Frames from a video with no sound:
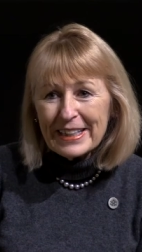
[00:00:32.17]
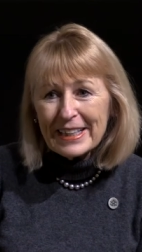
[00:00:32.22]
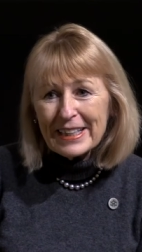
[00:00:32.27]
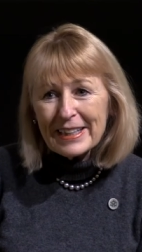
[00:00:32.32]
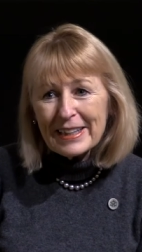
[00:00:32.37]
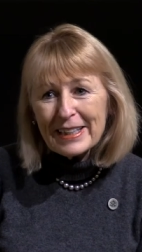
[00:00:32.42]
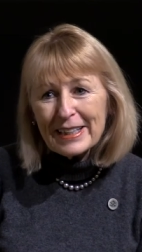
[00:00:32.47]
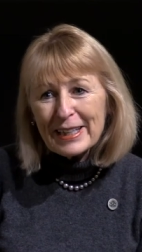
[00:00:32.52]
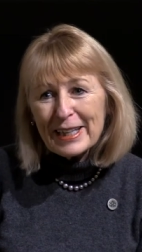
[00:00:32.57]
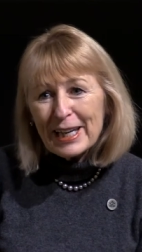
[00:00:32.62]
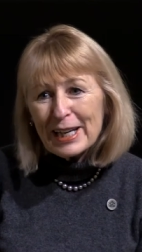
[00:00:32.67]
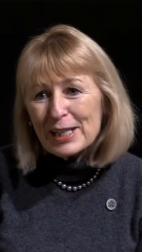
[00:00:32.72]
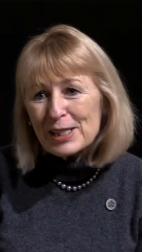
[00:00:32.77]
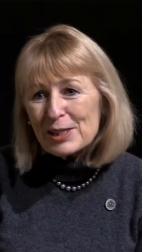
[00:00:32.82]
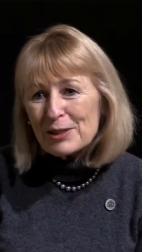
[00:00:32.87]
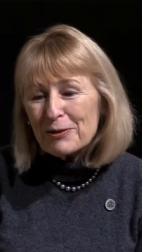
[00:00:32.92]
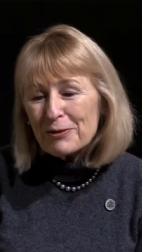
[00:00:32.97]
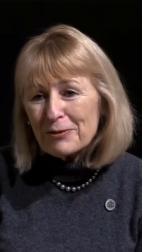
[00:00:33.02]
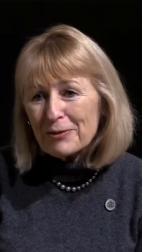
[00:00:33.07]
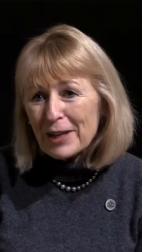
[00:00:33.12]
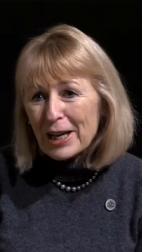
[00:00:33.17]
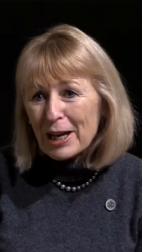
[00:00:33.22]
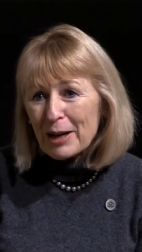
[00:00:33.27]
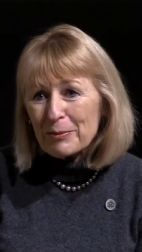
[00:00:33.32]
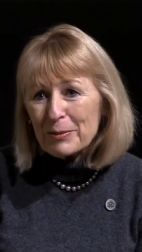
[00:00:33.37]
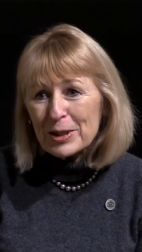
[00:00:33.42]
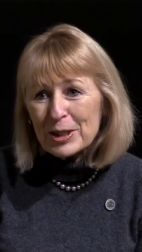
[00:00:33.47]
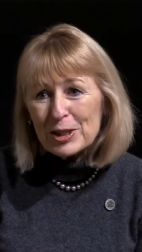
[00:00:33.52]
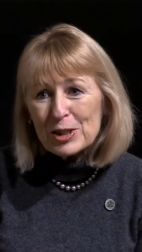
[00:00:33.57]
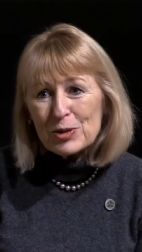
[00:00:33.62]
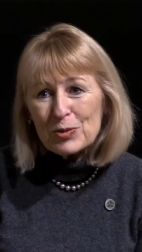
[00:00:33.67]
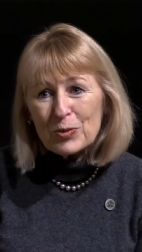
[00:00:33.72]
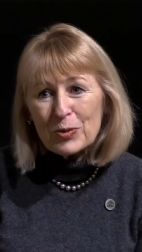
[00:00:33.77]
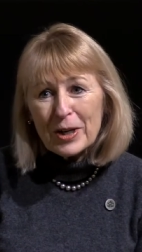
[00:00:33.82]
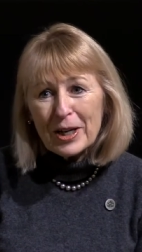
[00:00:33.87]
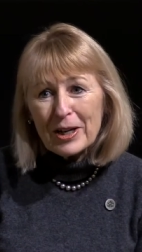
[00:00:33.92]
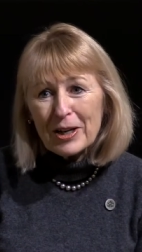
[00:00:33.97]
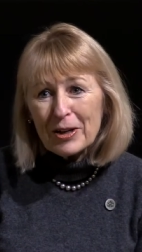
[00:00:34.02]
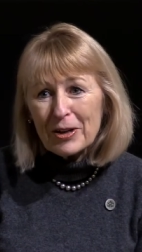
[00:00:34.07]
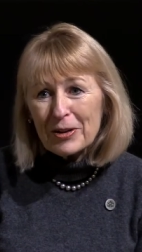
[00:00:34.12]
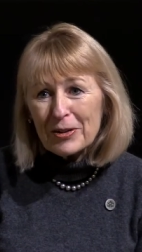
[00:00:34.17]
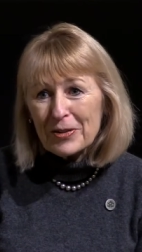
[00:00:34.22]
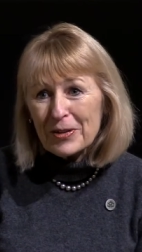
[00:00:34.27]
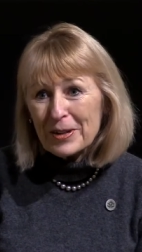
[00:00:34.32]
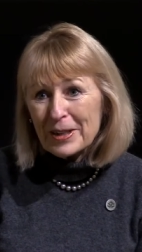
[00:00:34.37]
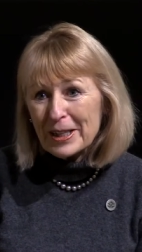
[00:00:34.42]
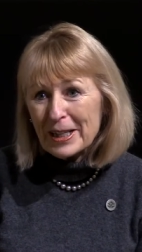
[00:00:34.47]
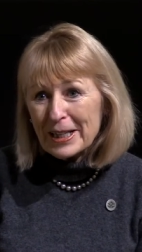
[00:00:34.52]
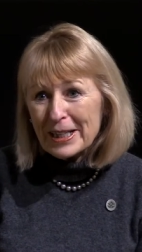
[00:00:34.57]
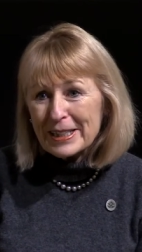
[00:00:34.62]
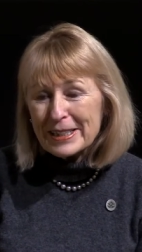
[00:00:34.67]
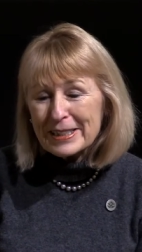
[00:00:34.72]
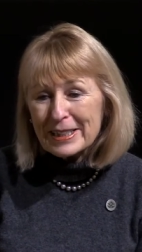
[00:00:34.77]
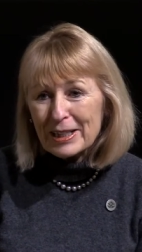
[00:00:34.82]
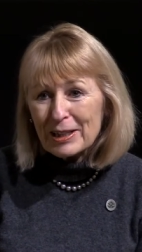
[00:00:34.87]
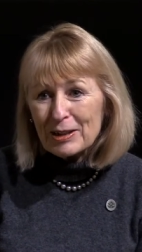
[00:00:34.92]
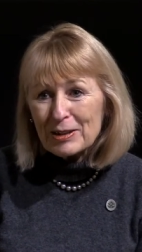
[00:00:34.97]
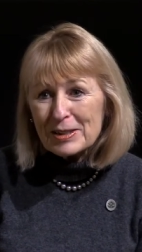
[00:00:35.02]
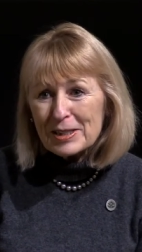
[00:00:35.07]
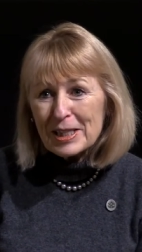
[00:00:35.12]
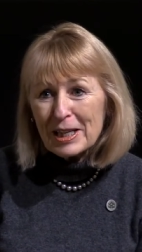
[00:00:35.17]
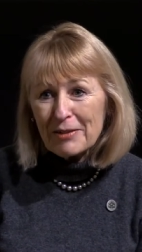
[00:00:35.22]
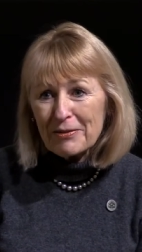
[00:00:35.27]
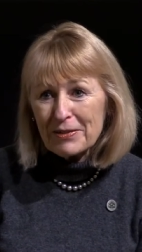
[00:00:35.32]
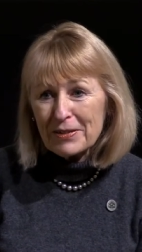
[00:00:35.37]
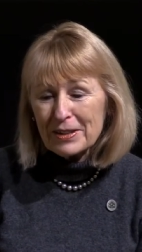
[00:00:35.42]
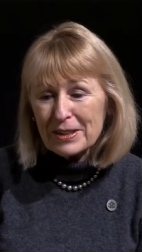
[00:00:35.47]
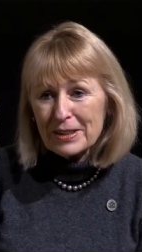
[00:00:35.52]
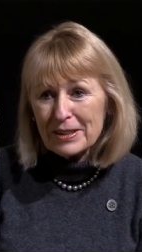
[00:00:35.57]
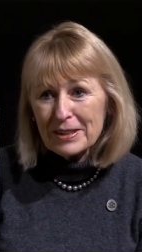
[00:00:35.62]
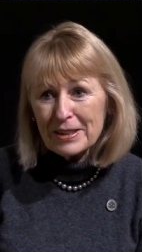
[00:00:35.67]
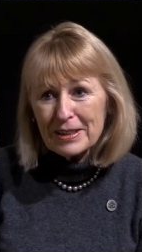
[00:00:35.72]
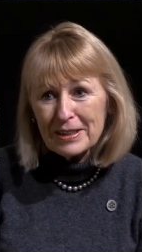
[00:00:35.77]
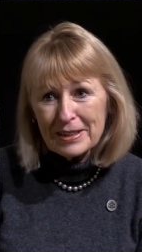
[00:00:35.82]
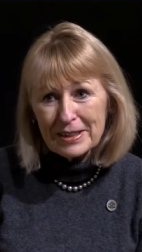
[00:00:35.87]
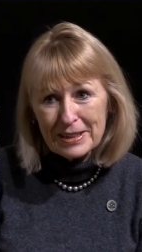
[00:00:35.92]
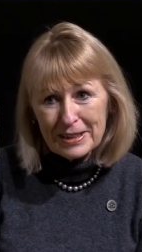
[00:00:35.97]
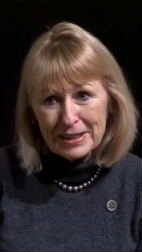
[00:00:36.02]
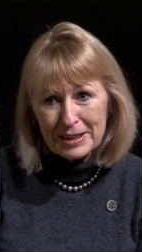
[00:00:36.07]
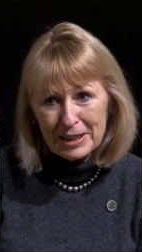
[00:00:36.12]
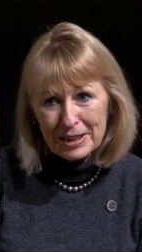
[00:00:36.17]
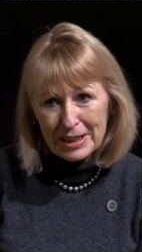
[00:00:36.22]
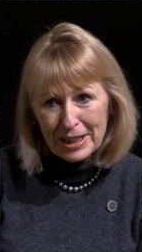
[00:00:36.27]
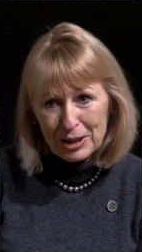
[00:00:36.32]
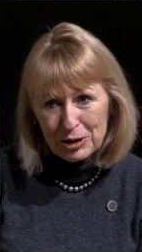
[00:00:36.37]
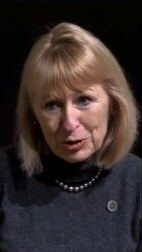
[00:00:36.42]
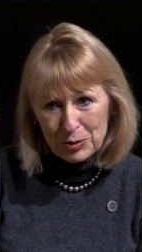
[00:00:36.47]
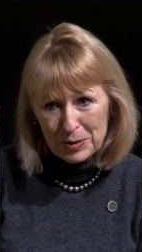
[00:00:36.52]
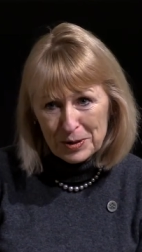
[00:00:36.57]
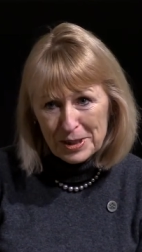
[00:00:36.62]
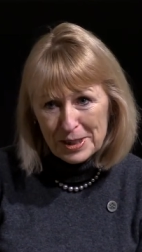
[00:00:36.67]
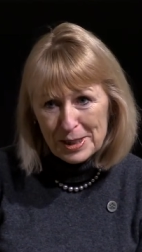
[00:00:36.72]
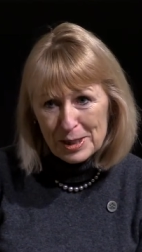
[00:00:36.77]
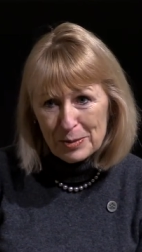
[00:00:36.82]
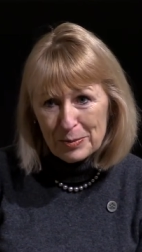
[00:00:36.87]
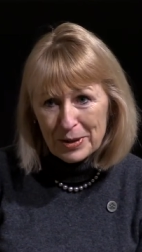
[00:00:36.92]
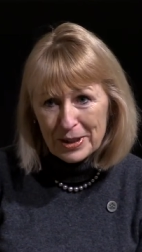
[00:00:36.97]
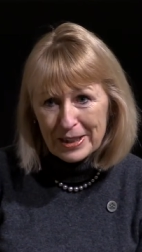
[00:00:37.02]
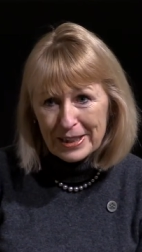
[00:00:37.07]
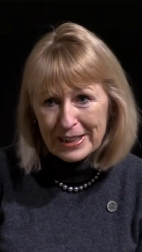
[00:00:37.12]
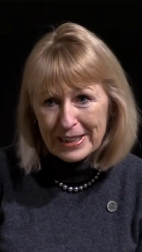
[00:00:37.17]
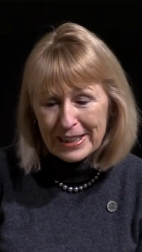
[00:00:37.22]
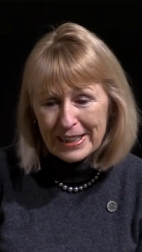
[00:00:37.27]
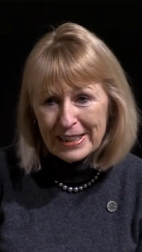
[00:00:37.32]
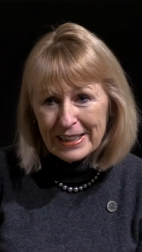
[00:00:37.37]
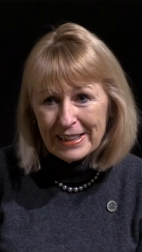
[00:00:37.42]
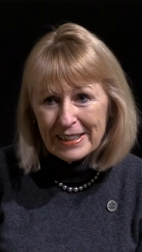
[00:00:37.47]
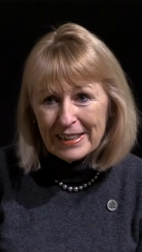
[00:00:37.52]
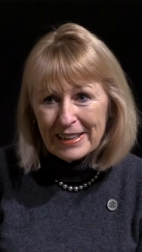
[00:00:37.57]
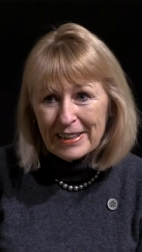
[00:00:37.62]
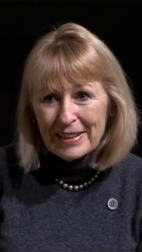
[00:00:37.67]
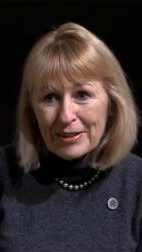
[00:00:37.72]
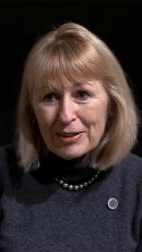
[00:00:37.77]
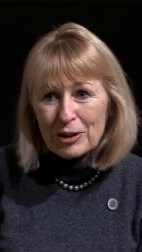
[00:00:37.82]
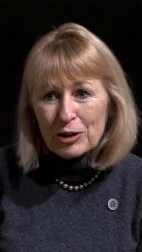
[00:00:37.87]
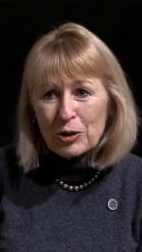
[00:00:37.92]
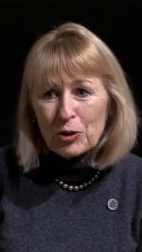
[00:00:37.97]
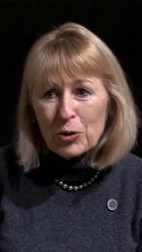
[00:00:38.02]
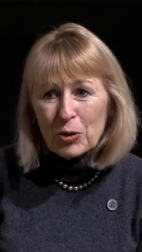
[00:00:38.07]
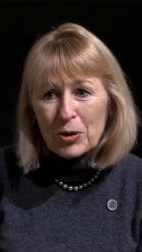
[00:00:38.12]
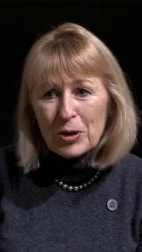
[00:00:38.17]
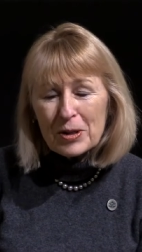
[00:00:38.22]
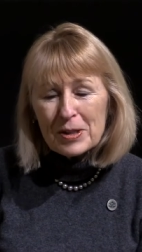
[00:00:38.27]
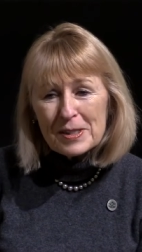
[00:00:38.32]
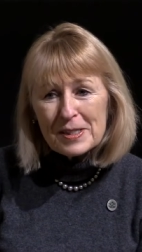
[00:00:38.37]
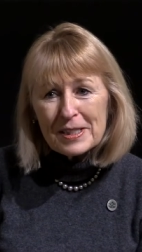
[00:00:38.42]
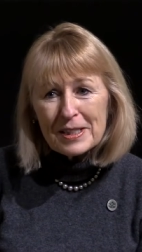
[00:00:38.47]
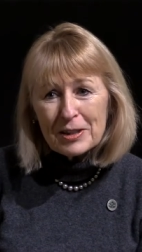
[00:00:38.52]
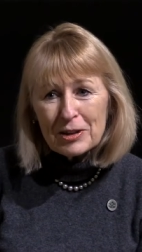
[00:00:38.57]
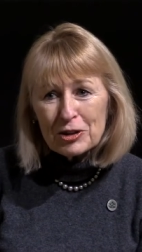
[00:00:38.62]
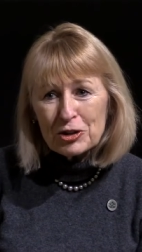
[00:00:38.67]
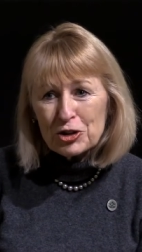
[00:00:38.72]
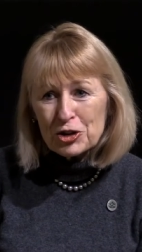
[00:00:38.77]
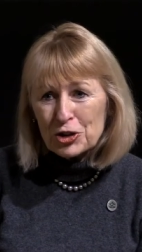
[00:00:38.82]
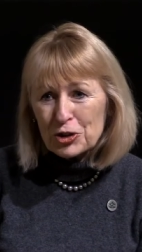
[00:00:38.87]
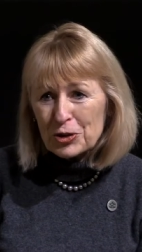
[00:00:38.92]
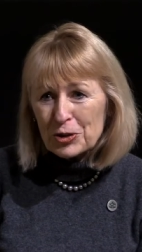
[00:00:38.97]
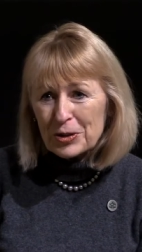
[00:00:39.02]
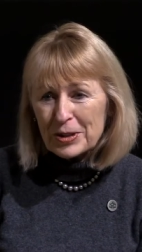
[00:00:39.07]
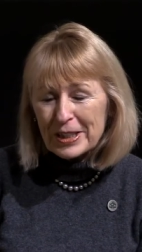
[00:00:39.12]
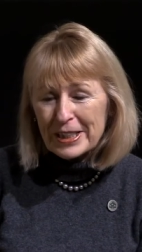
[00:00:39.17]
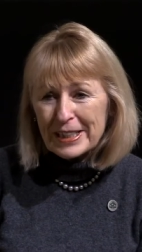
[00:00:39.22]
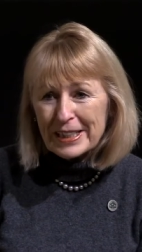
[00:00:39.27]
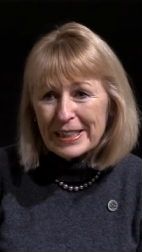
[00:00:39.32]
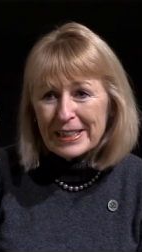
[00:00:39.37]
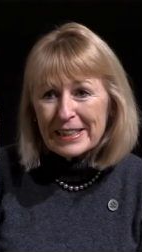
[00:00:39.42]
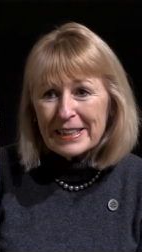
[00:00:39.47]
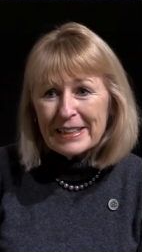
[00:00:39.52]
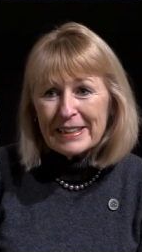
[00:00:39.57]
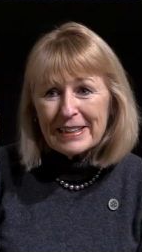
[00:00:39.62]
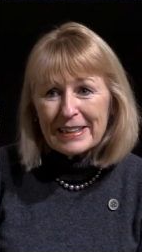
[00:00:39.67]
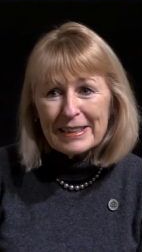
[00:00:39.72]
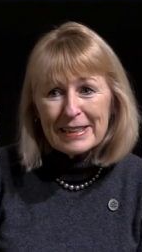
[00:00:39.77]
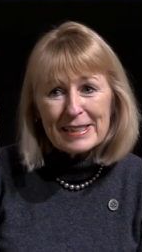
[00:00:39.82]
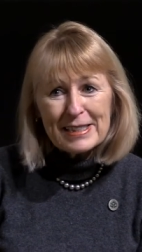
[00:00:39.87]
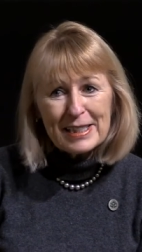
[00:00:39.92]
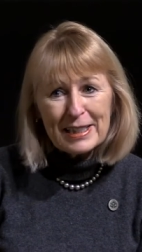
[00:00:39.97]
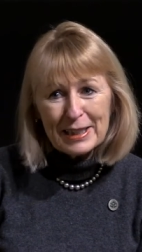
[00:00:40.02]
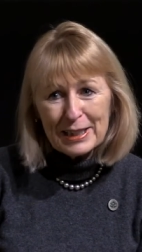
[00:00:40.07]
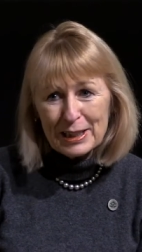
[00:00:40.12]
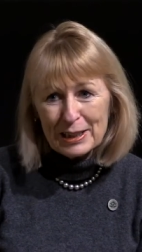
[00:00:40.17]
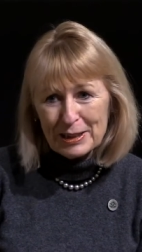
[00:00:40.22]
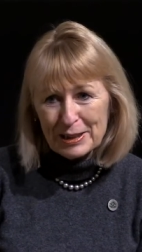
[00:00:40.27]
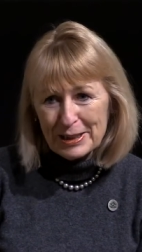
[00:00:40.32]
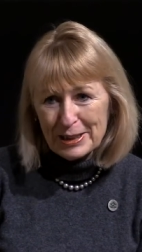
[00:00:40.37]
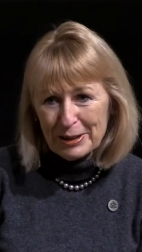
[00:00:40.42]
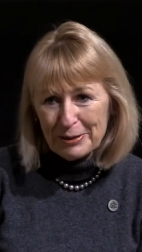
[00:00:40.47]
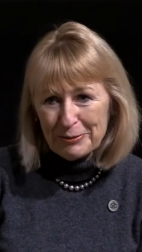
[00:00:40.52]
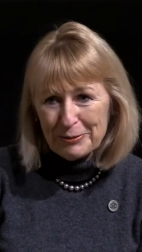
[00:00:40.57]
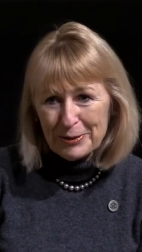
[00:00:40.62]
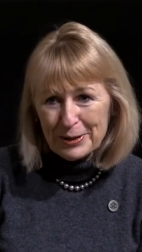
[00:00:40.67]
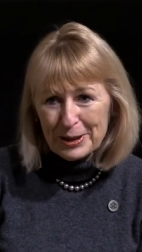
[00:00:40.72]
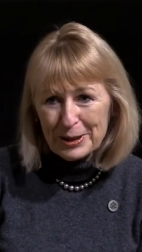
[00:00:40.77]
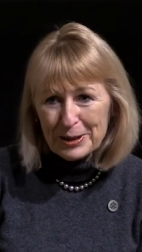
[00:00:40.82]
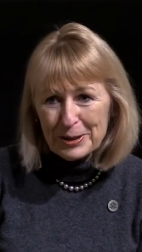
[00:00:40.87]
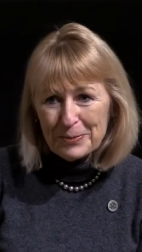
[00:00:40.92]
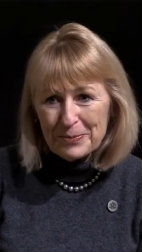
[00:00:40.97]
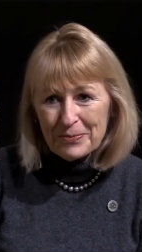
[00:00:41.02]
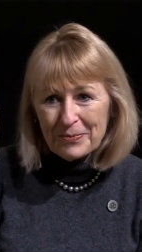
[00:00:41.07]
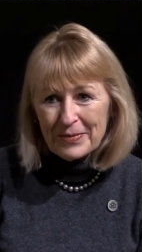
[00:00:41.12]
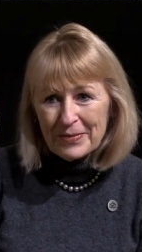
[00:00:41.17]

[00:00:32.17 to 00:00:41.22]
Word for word: In the case of families where the young adults have an intellectual disability, the course and the journey is a little different.